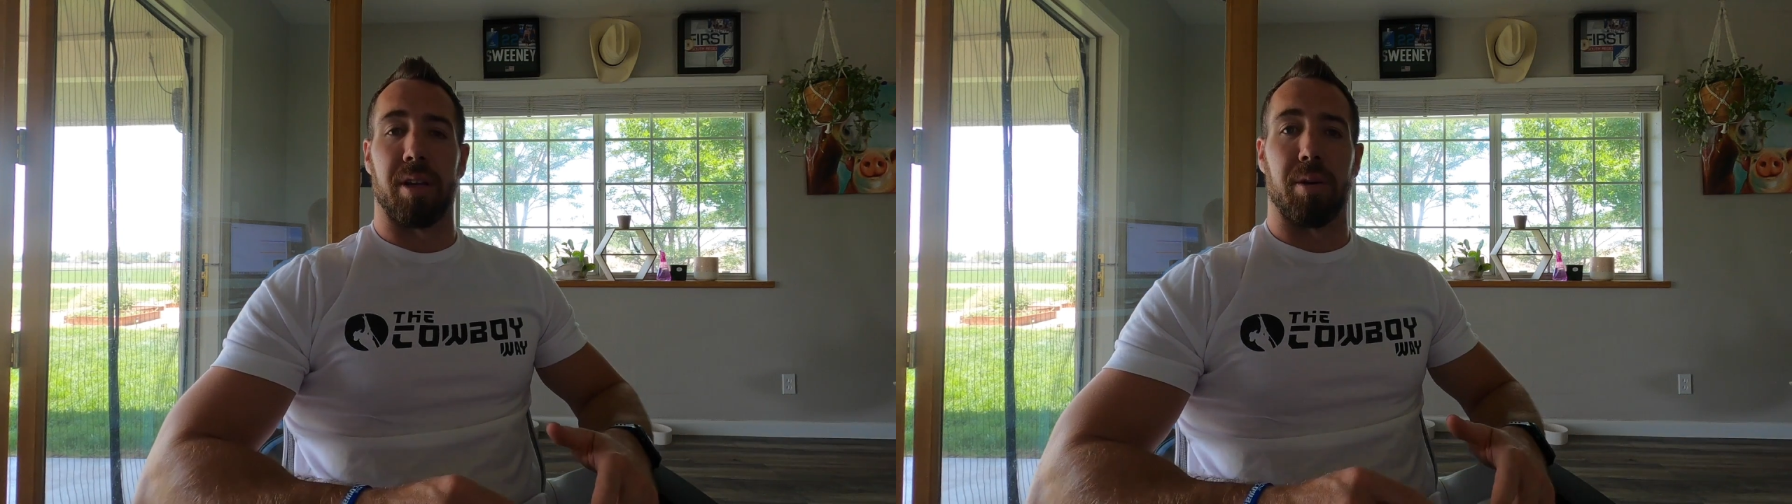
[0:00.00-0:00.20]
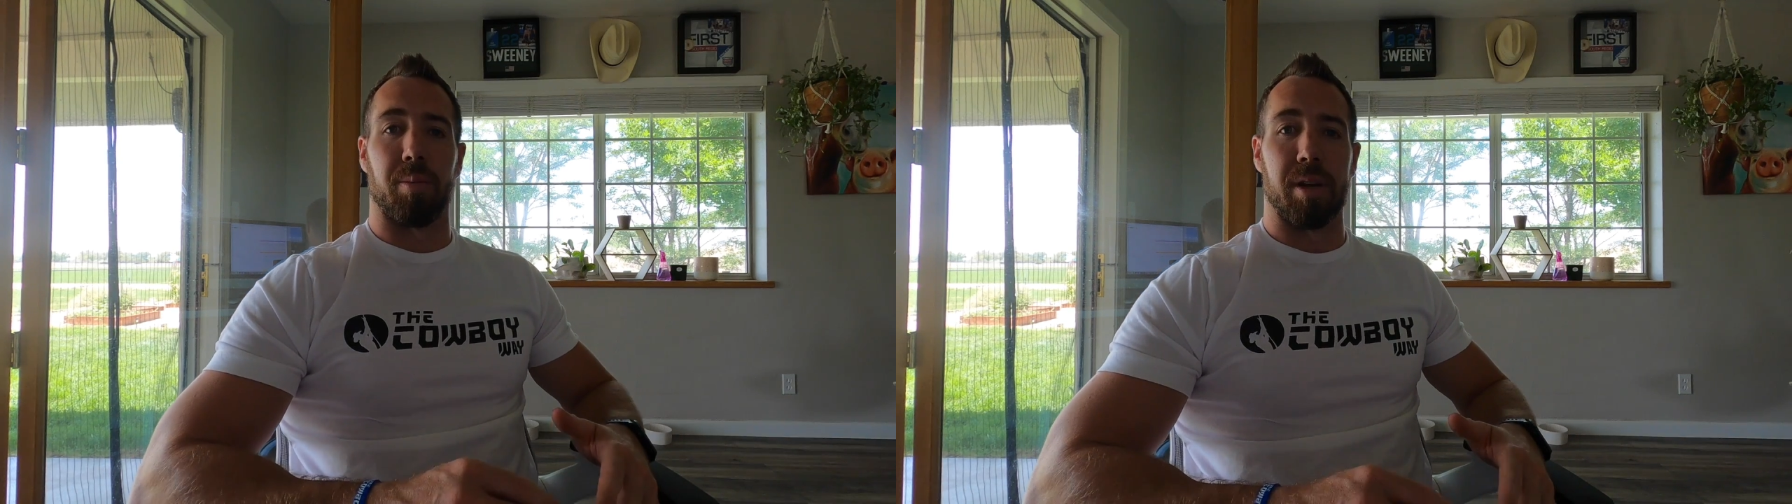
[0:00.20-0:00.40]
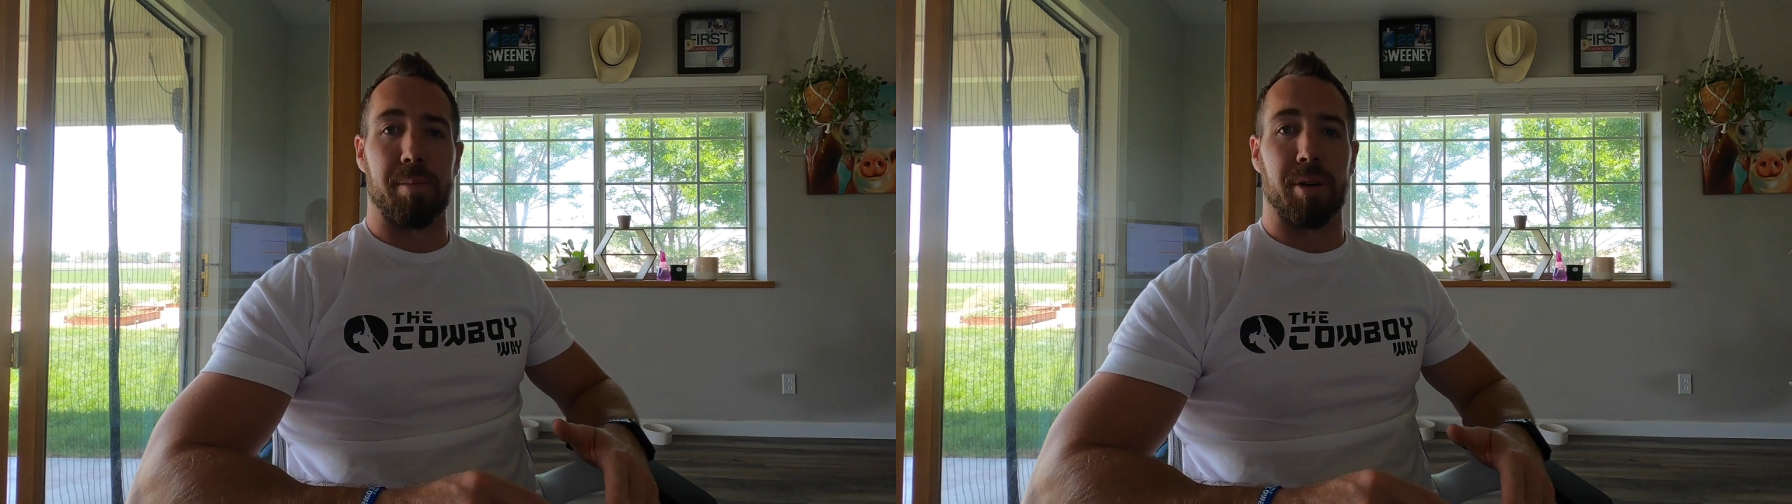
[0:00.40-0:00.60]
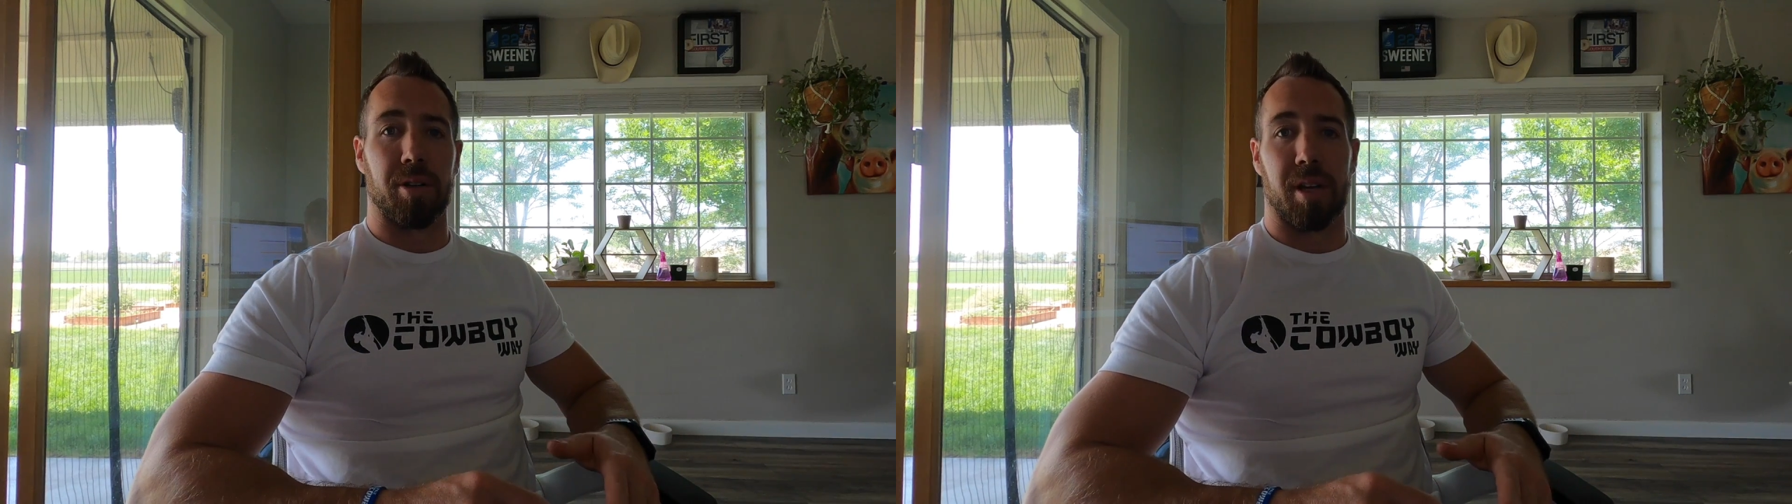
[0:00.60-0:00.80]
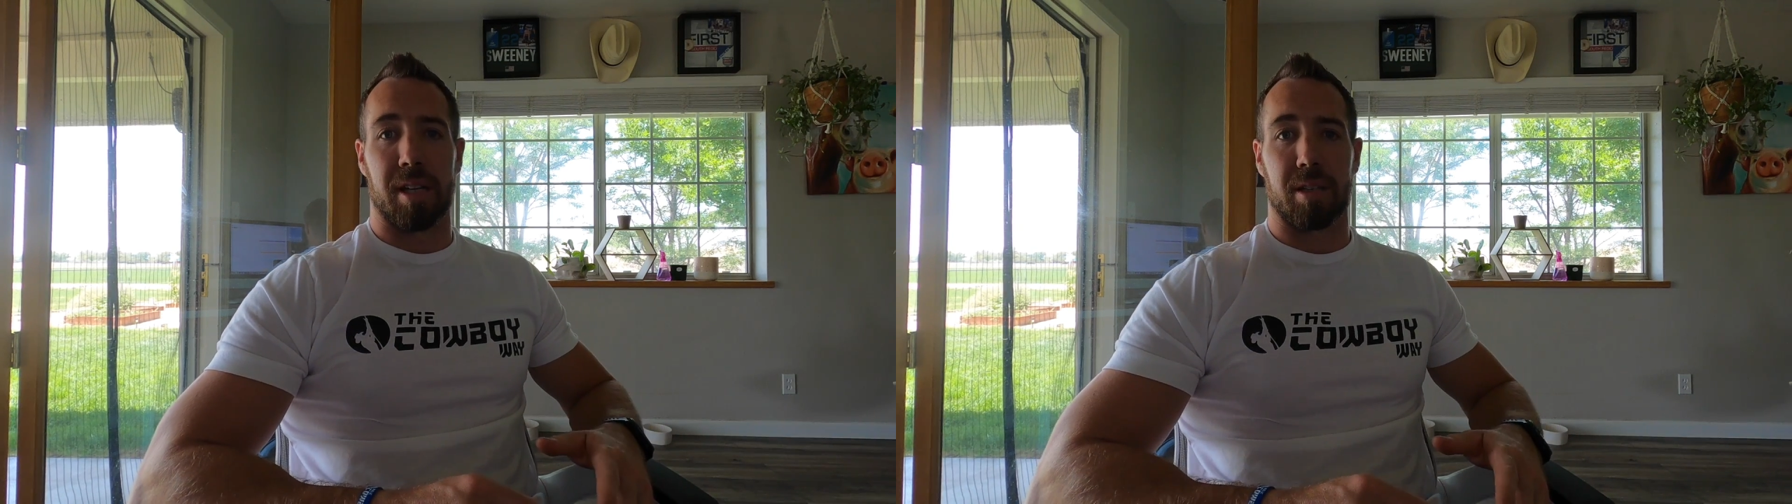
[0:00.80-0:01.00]
to
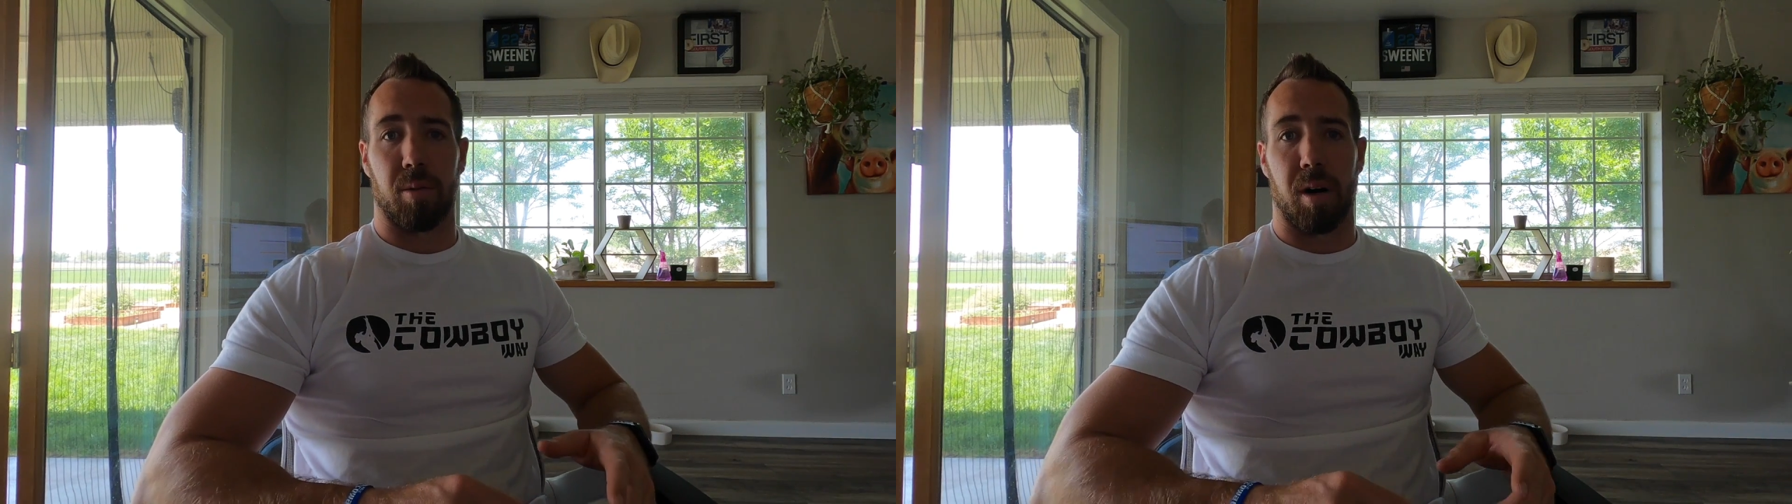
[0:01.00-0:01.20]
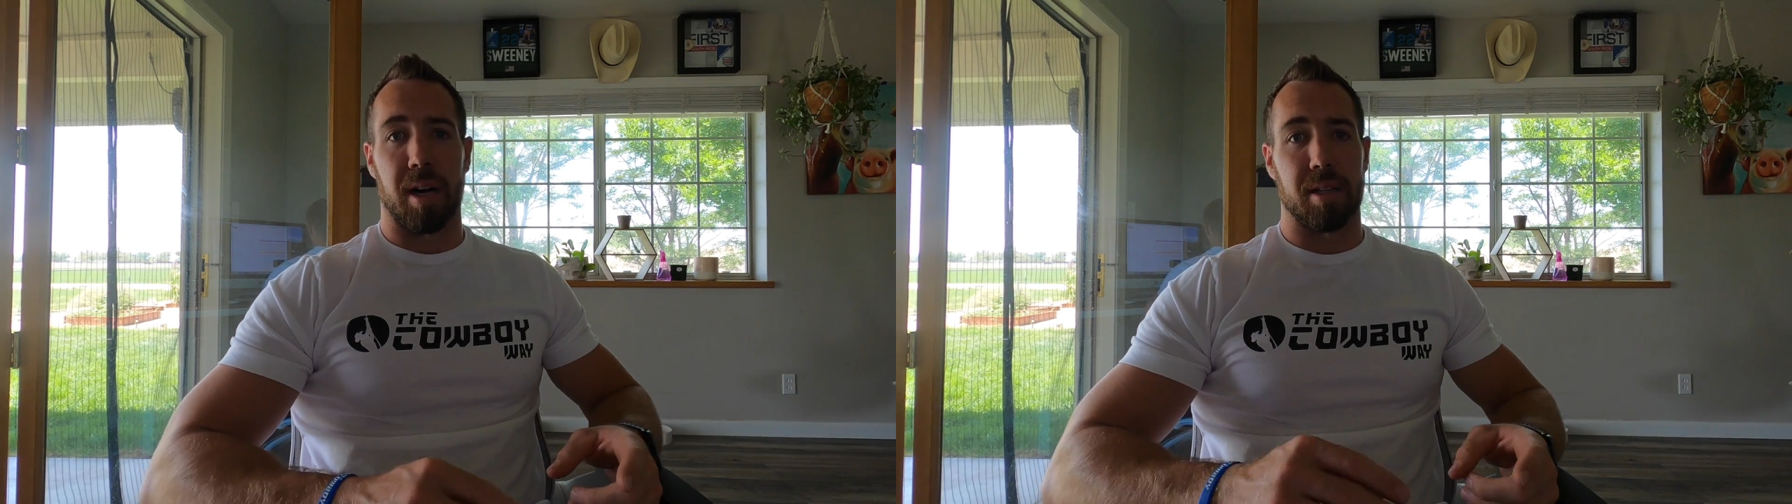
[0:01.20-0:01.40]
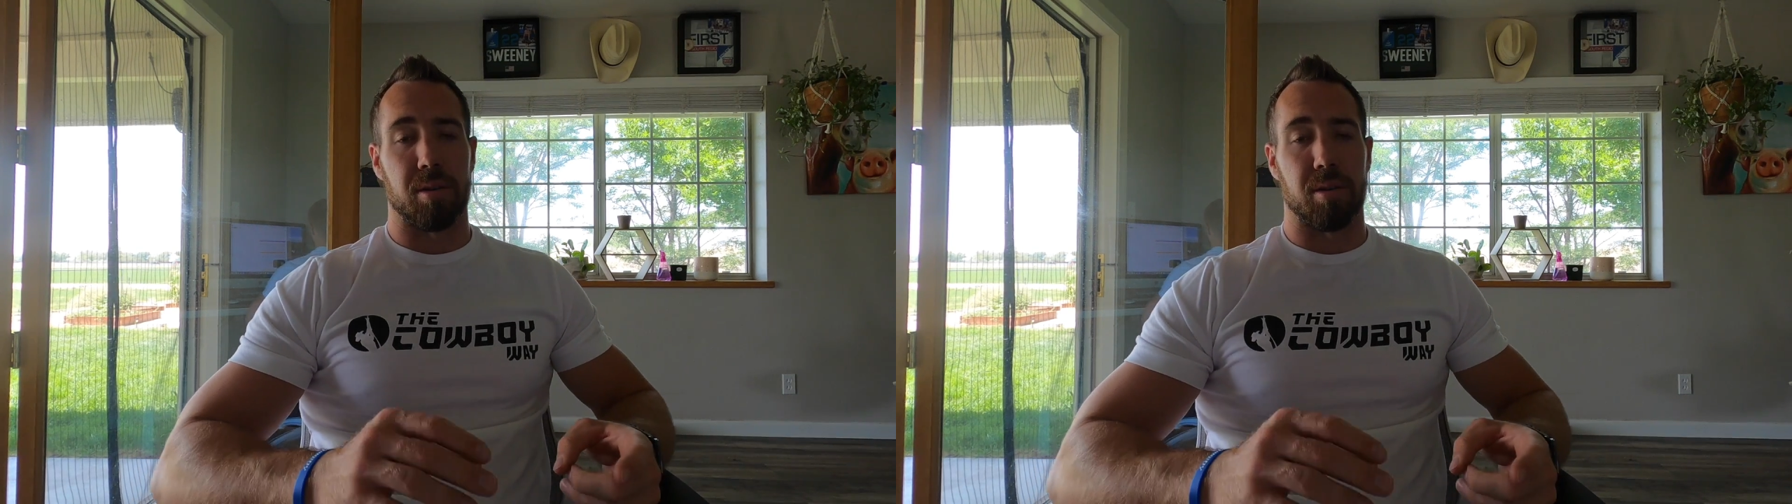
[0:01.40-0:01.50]
rebuild that squat.